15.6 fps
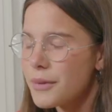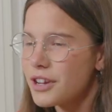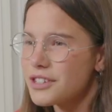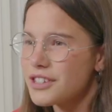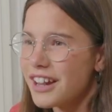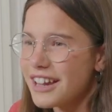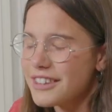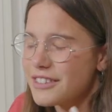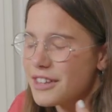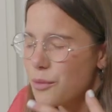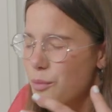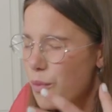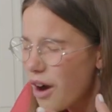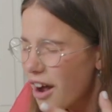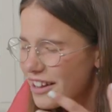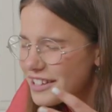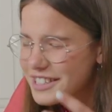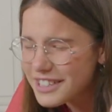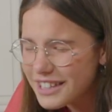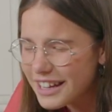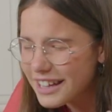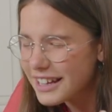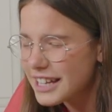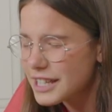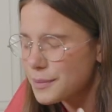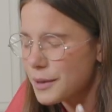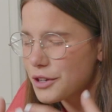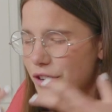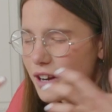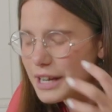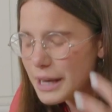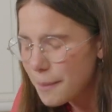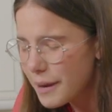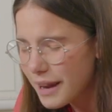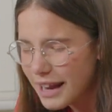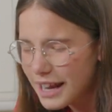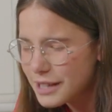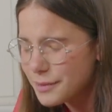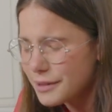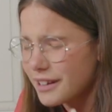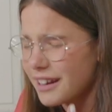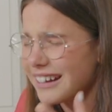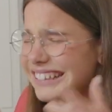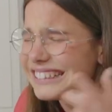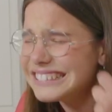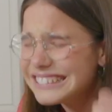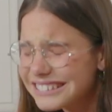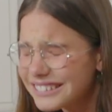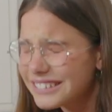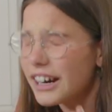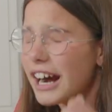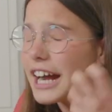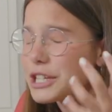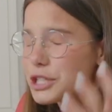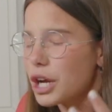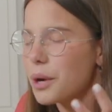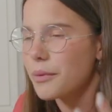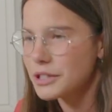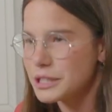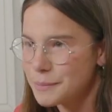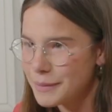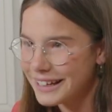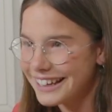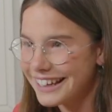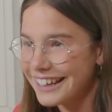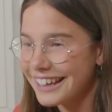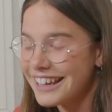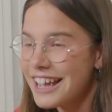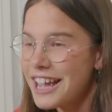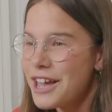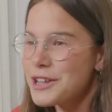Because the worst thing is when you're in a place when you're like, oh, I don't want to be here.